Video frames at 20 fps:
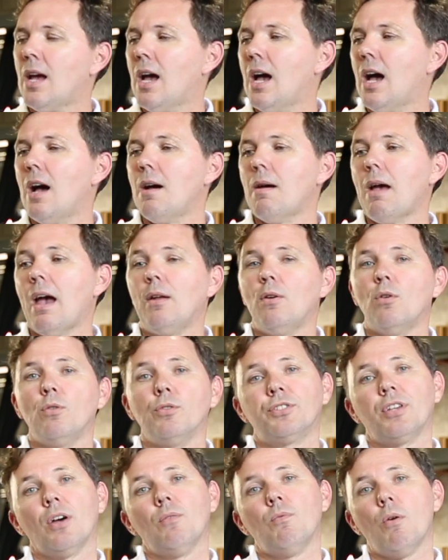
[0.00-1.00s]
And
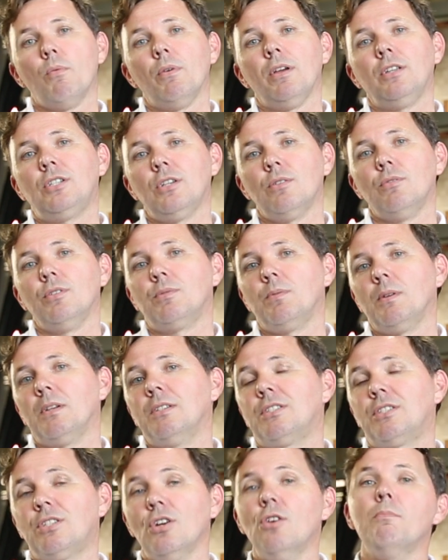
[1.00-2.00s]
also what we do is we
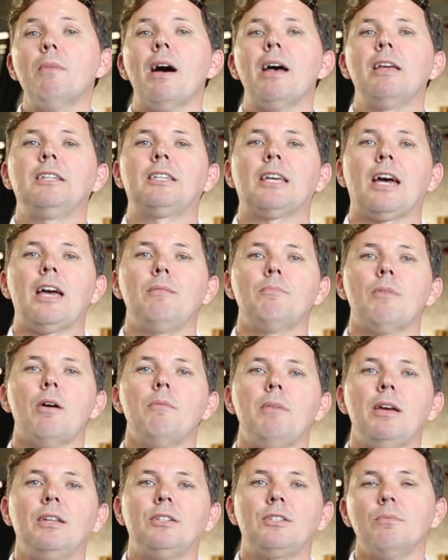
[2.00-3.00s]
can still maintain
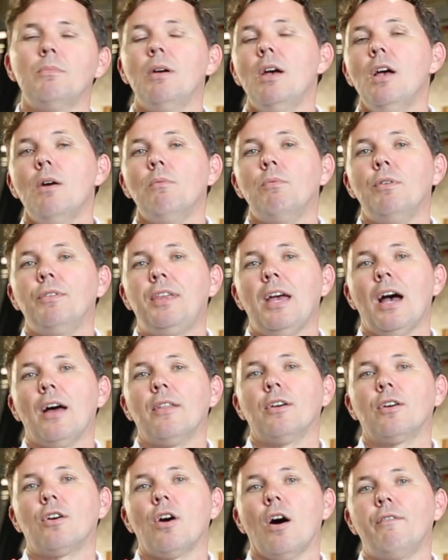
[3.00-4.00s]
momentum
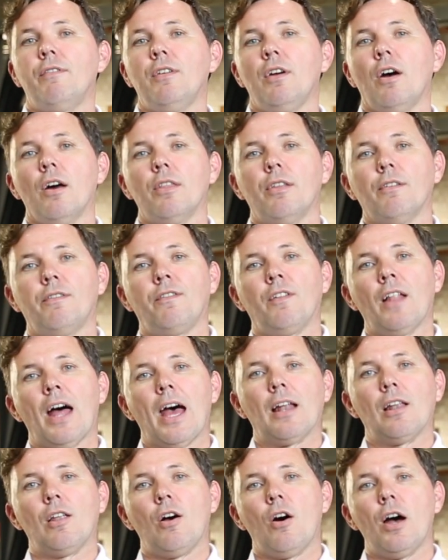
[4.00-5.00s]
without the coffee either
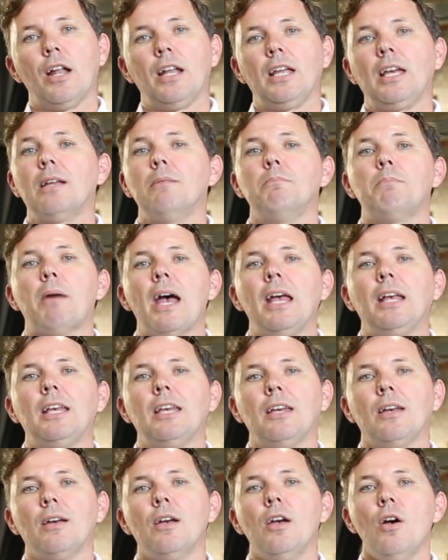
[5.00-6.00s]
flatlining and
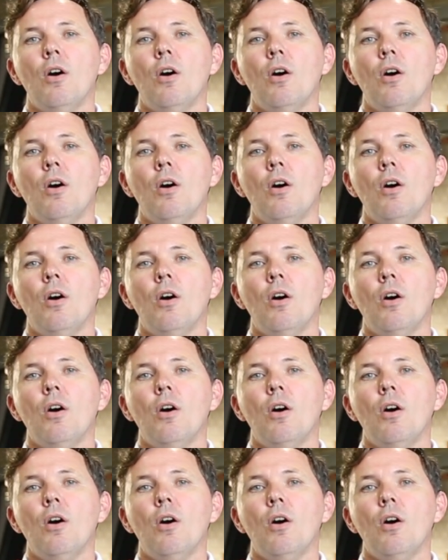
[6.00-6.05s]
baking